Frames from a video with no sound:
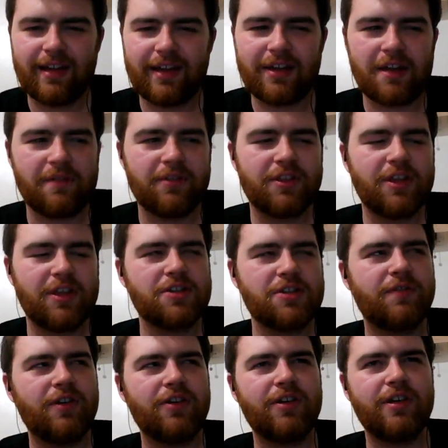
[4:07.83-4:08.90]
everything's
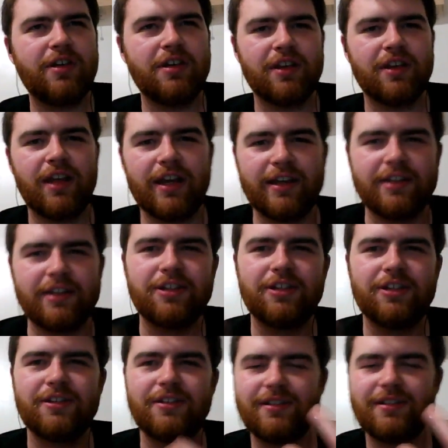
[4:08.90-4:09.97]
very light
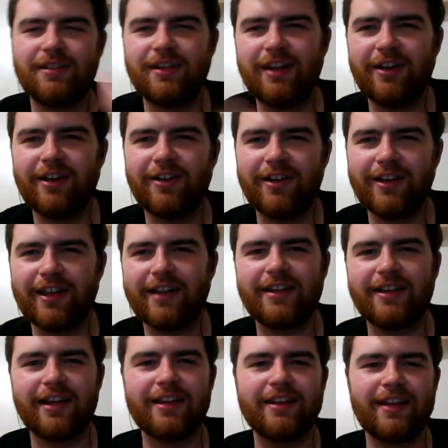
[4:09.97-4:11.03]
and airy, like
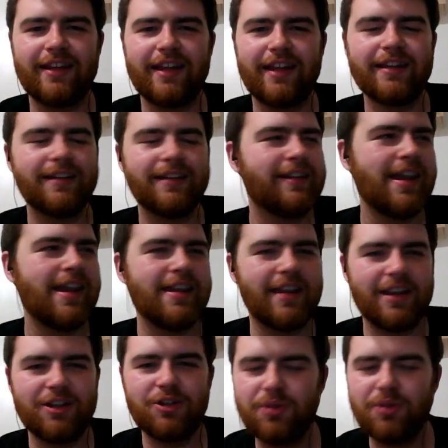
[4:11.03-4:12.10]
not
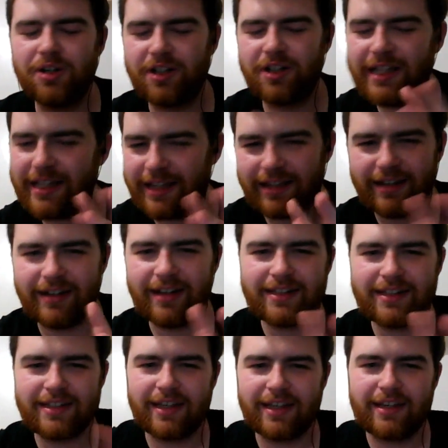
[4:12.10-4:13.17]
and too clean.
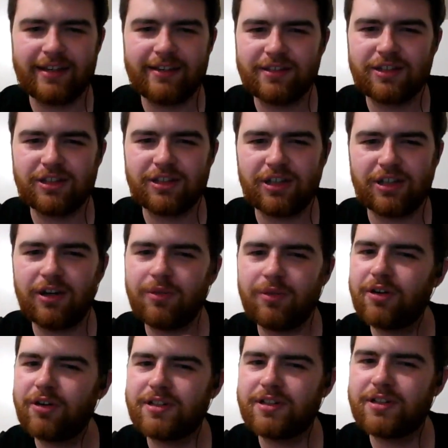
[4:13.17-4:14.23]
It's like Star
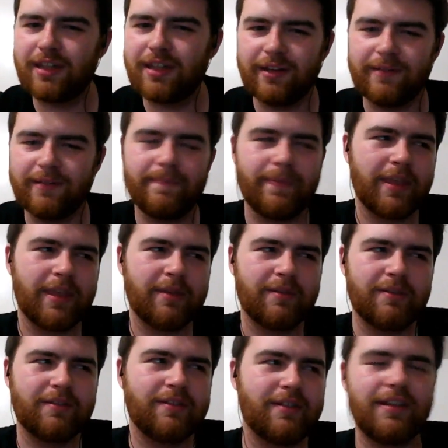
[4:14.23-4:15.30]
Wars. The
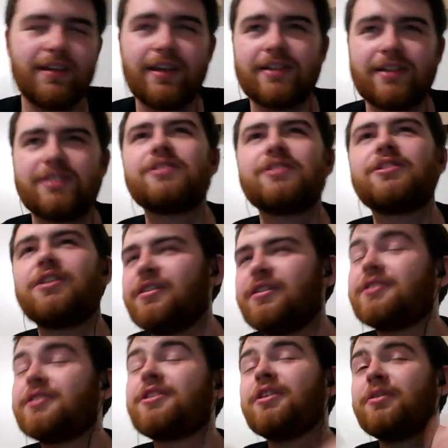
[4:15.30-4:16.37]
yes,
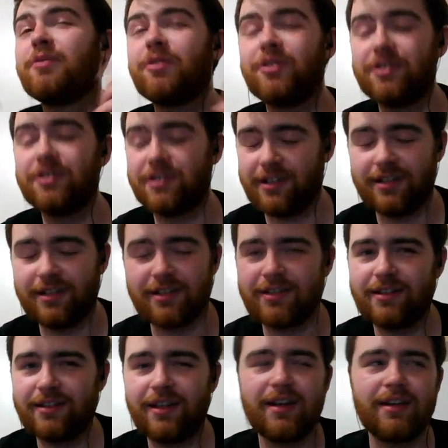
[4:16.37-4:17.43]
Star Wars is
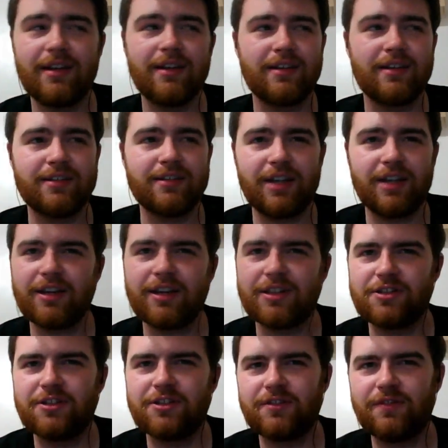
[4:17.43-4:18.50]

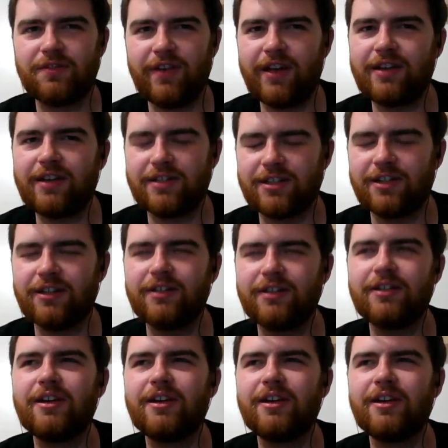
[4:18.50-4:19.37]
science fantasy,